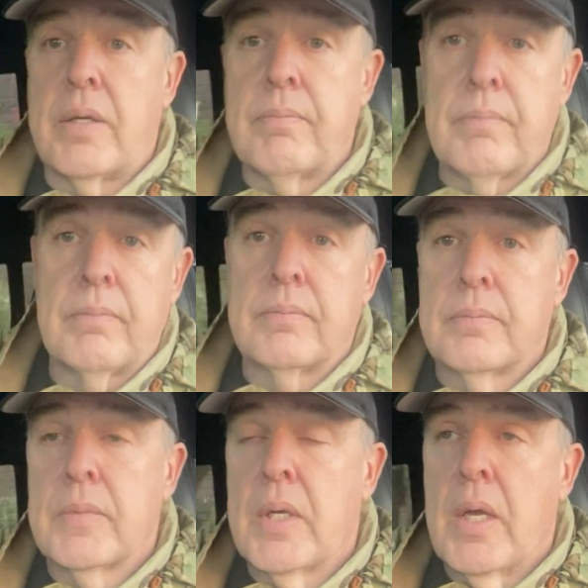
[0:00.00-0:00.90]

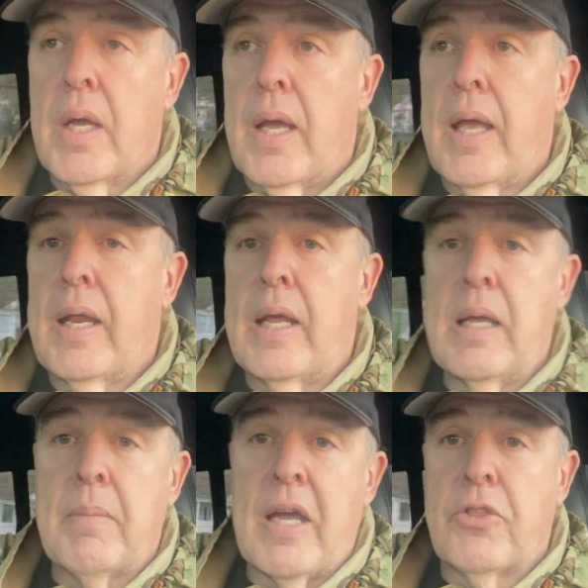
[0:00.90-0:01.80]
And
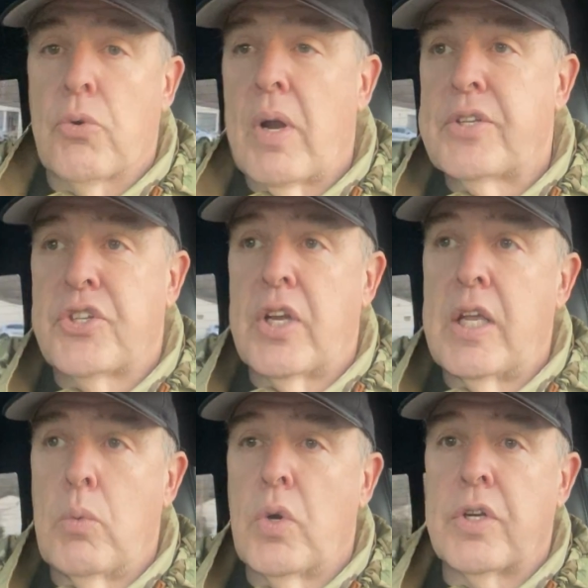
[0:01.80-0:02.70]
he made threats that
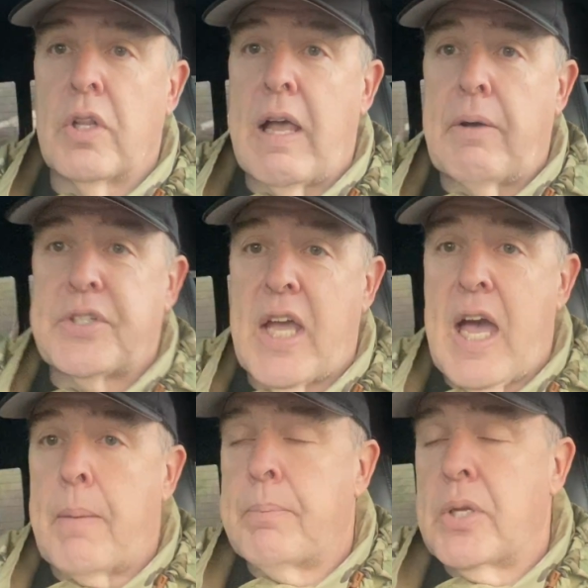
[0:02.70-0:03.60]
he wouldn't allow it to
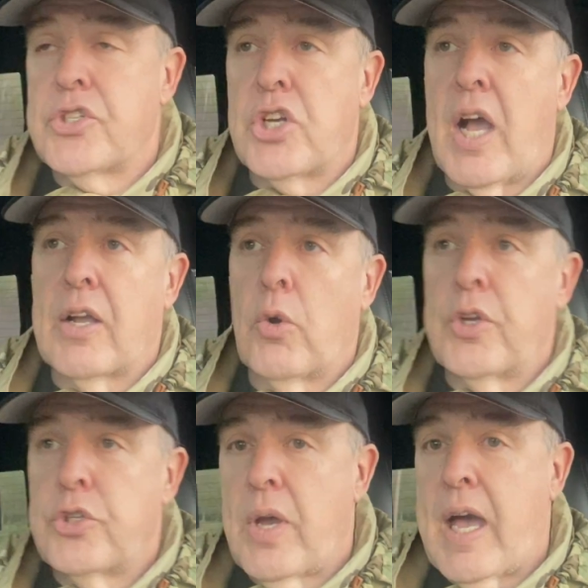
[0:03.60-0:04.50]
happen. It's not
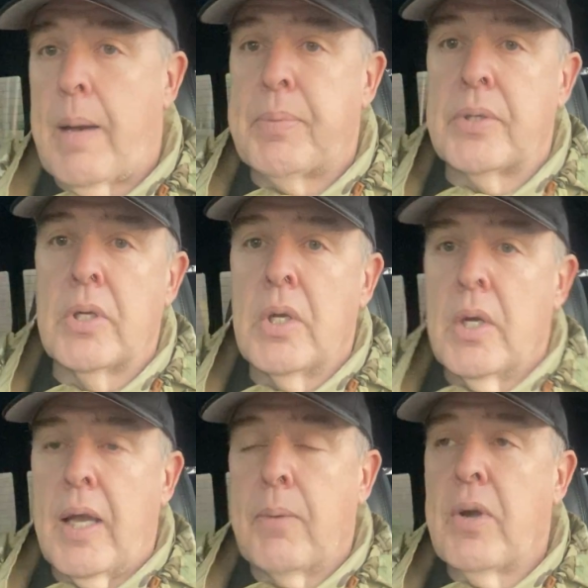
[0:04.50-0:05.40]
going to
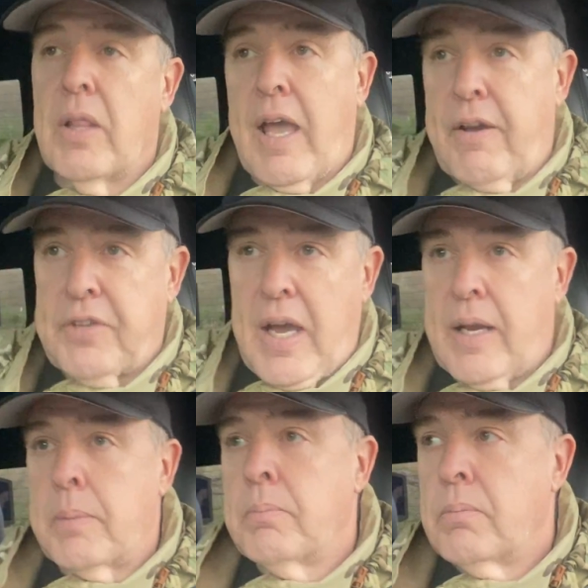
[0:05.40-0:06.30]
happen. And we laughed
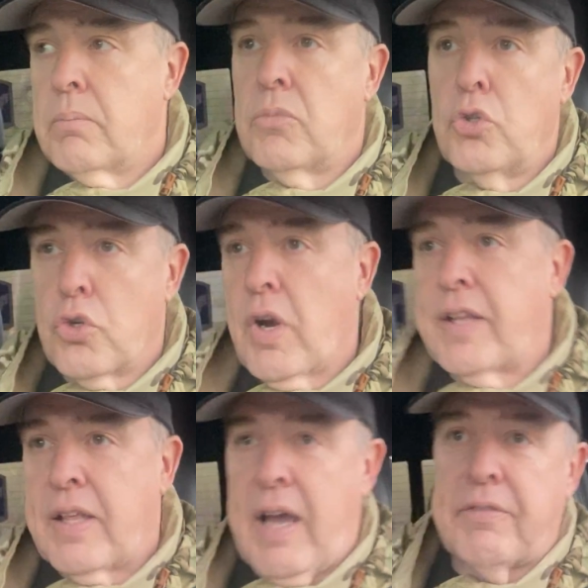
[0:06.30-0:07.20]
at him.
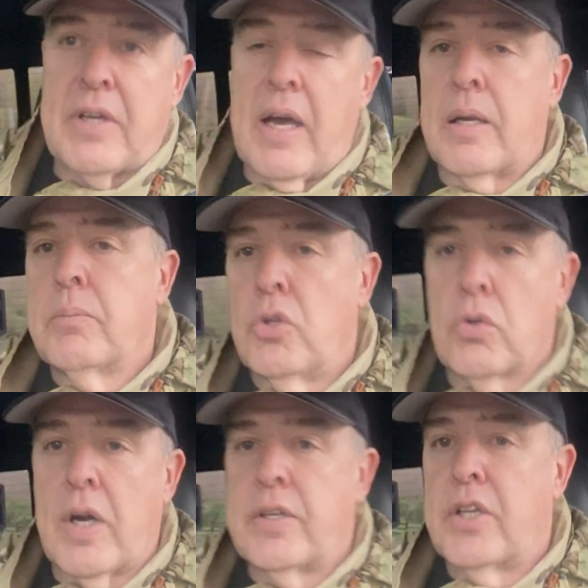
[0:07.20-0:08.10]
Ukraine laughed at him.
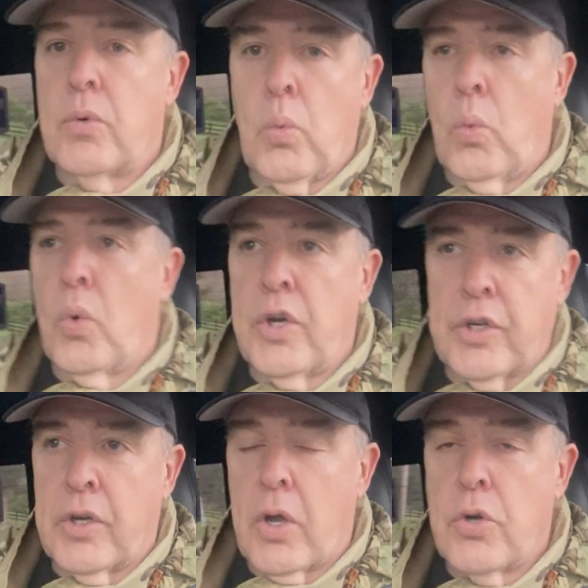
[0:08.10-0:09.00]
Ukraine didn't want
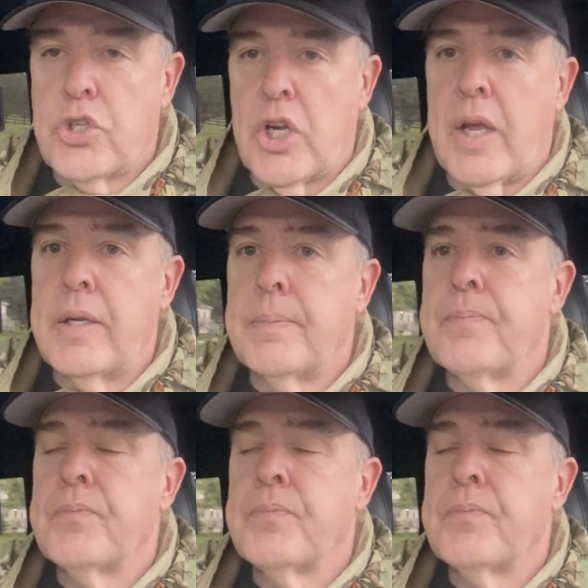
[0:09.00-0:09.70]
to negotiate.